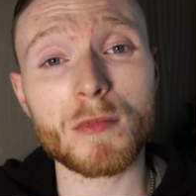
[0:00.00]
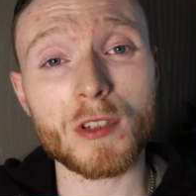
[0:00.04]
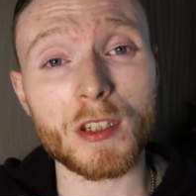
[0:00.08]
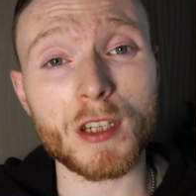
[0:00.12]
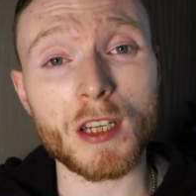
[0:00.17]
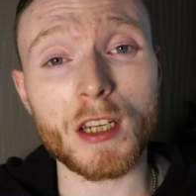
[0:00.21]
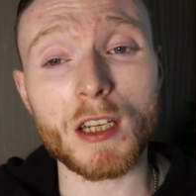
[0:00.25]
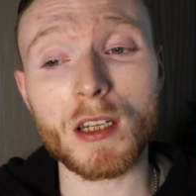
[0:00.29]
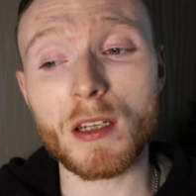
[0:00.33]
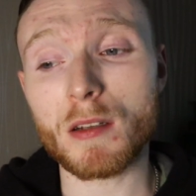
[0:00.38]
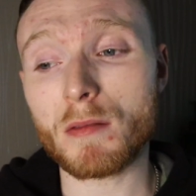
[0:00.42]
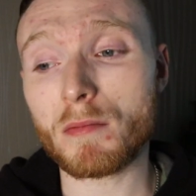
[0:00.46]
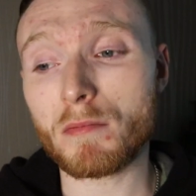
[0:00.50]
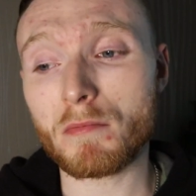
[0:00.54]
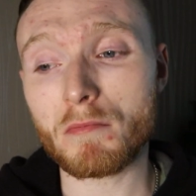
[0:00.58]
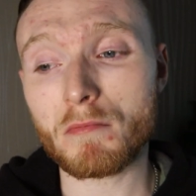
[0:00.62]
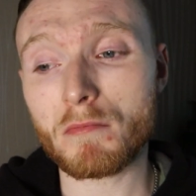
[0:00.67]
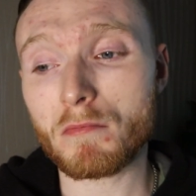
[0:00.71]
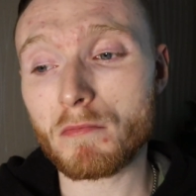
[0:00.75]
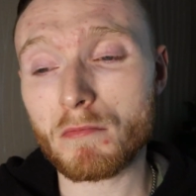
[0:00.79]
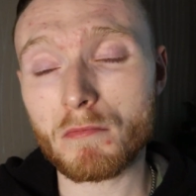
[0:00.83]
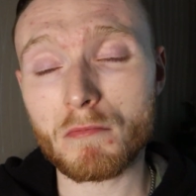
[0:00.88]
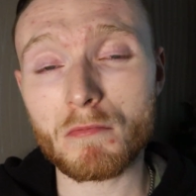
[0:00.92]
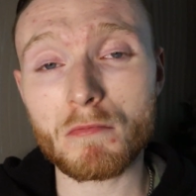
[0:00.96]
See
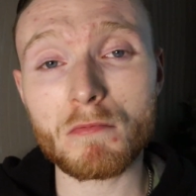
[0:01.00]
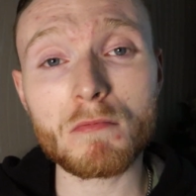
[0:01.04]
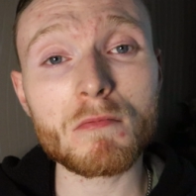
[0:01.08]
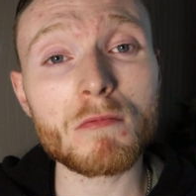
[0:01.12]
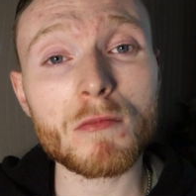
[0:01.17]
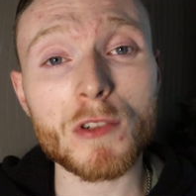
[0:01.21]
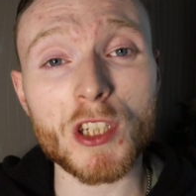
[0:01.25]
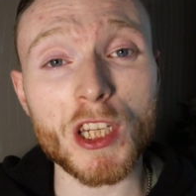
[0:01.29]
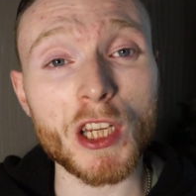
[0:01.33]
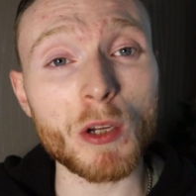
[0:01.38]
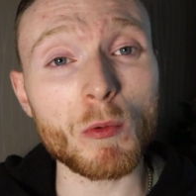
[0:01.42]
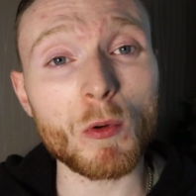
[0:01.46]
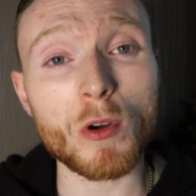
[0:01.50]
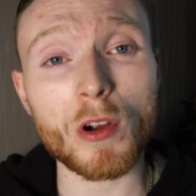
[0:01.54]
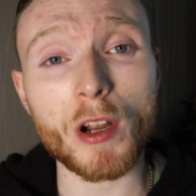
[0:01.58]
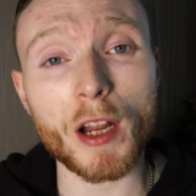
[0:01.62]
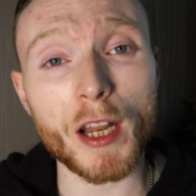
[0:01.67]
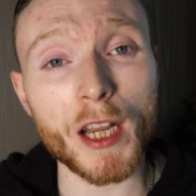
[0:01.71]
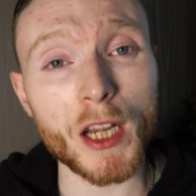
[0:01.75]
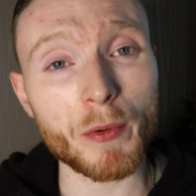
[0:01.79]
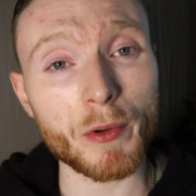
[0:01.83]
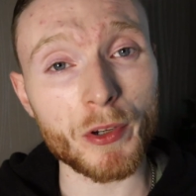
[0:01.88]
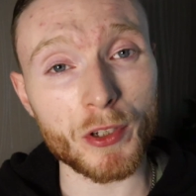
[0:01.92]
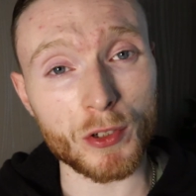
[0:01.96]
what
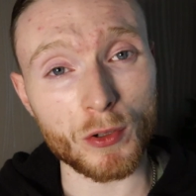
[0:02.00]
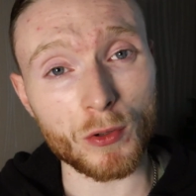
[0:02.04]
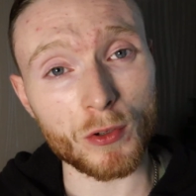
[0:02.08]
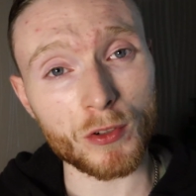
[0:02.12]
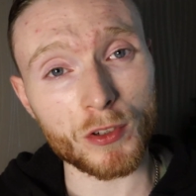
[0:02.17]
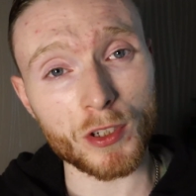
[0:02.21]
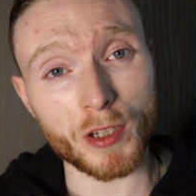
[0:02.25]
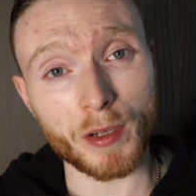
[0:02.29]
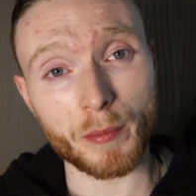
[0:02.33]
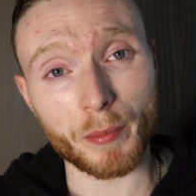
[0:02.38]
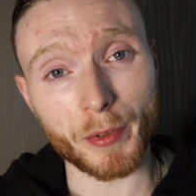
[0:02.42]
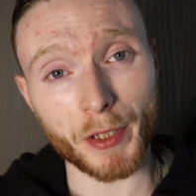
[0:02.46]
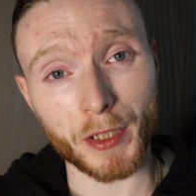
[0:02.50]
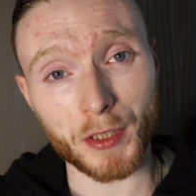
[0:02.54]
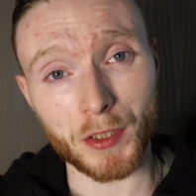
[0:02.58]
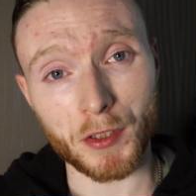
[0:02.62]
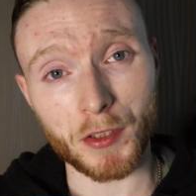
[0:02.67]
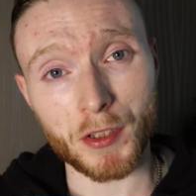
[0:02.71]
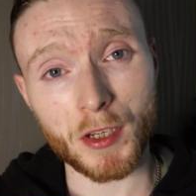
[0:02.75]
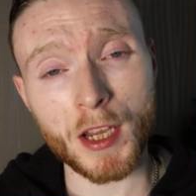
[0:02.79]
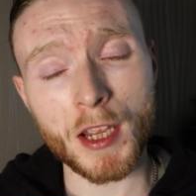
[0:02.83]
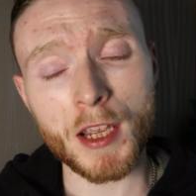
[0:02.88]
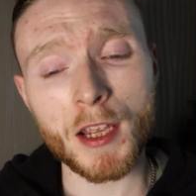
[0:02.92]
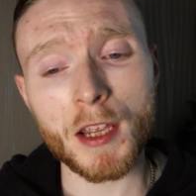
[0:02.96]
kind of results it
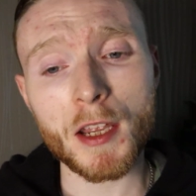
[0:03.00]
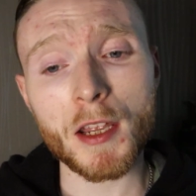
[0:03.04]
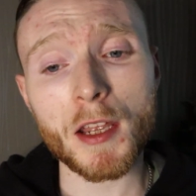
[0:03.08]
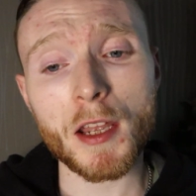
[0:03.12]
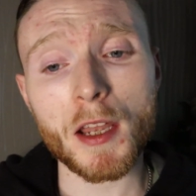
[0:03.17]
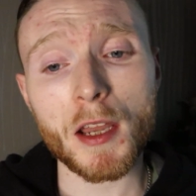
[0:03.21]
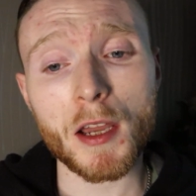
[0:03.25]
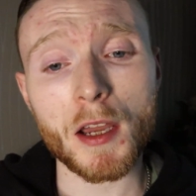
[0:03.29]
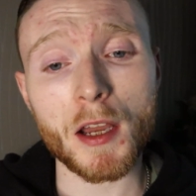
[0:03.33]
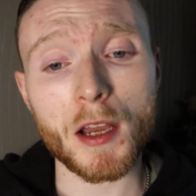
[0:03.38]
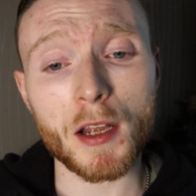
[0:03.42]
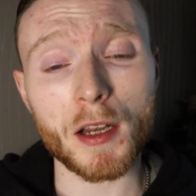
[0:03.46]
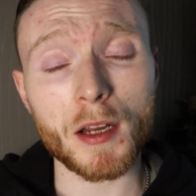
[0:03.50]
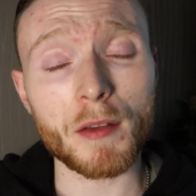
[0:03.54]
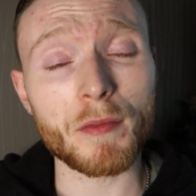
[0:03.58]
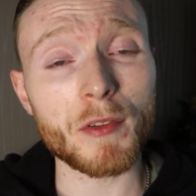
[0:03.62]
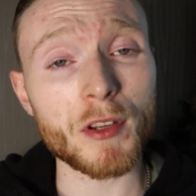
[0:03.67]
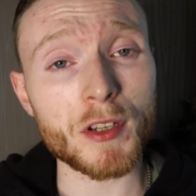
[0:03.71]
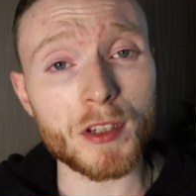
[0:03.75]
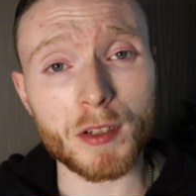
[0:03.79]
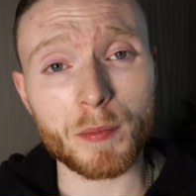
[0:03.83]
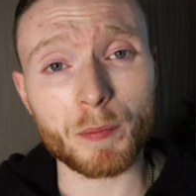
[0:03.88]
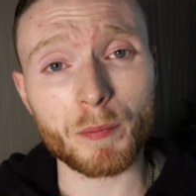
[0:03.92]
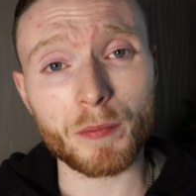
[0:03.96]
brings. And if
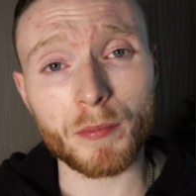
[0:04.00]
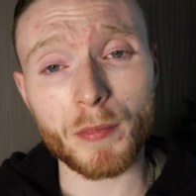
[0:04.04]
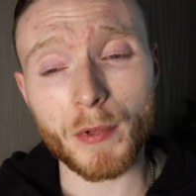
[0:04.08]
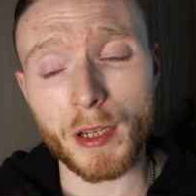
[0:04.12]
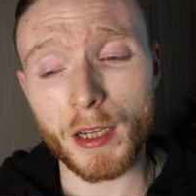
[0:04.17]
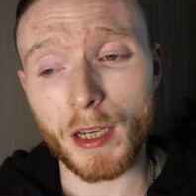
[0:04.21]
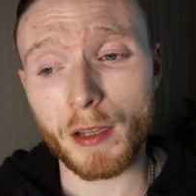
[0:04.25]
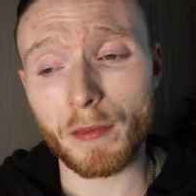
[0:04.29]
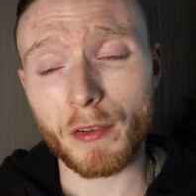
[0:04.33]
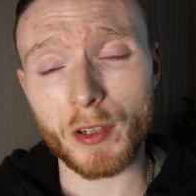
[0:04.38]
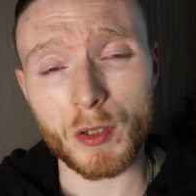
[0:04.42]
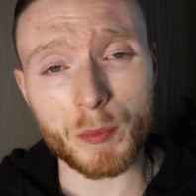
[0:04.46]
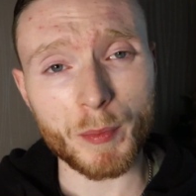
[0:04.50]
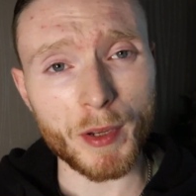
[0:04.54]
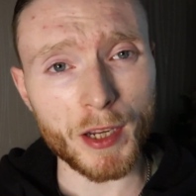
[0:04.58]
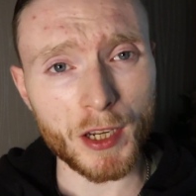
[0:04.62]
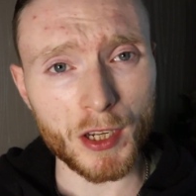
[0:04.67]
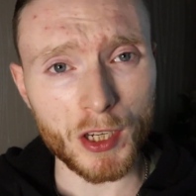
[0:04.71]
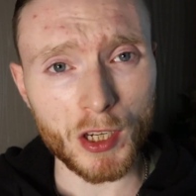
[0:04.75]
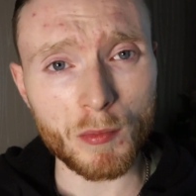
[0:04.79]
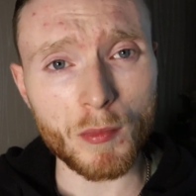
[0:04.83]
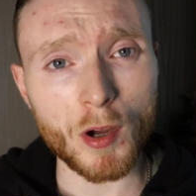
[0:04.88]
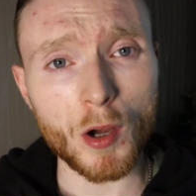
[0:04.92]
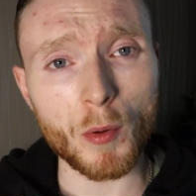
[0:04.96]
it's
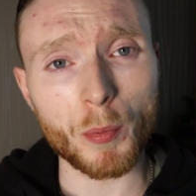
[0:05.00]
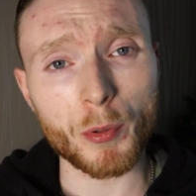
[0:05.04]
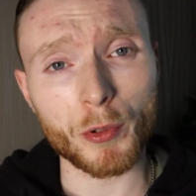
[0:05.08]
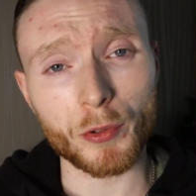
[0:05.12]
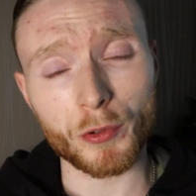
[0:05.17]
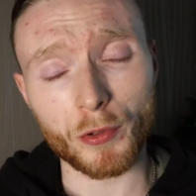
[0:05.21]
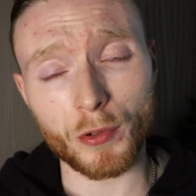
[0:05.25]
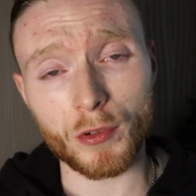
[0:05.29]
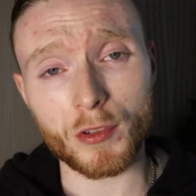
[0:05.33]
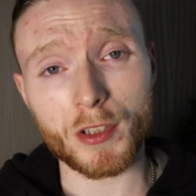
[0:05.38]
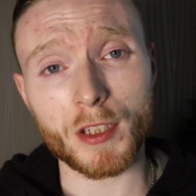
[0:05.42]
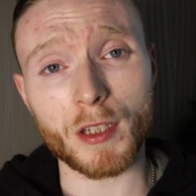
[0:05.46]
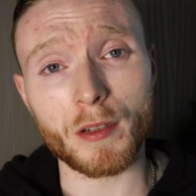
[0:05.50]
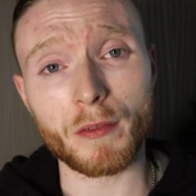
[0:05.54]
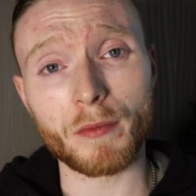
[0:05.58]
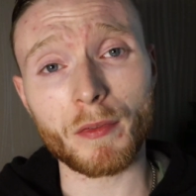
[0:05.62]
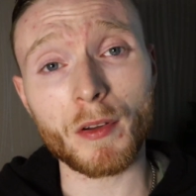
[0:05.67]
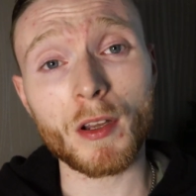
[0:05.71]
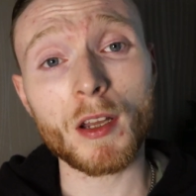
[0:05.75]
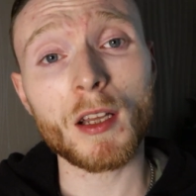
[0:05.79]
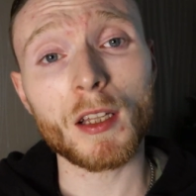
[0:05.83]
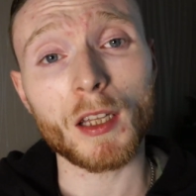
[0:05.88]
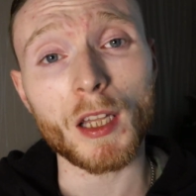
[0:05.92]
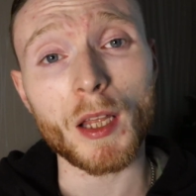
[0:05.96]
making you more
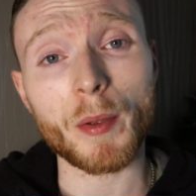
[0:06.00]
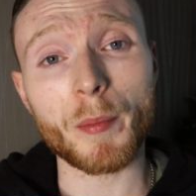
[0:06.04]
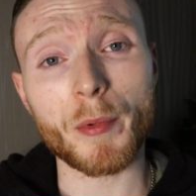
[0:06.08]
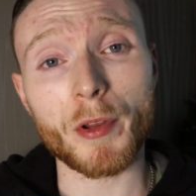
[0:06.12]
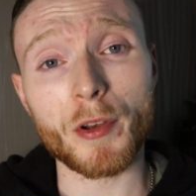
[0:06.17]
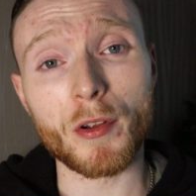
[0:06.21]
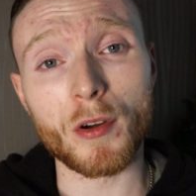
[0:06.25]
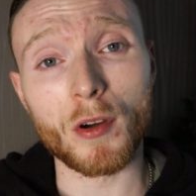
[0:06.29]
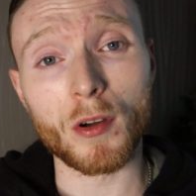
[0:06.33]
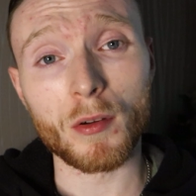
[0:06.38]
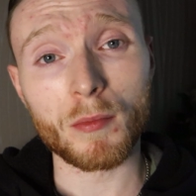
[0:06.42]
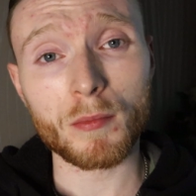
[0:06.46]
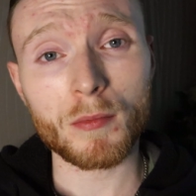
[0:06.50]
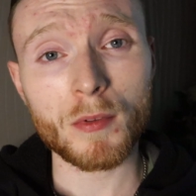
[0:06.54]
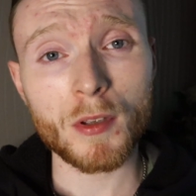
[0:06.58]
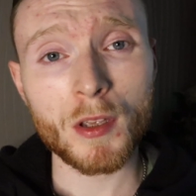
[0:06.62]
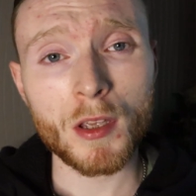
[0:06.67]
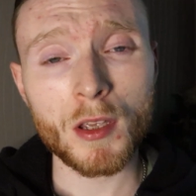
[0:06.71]
productive, let me know.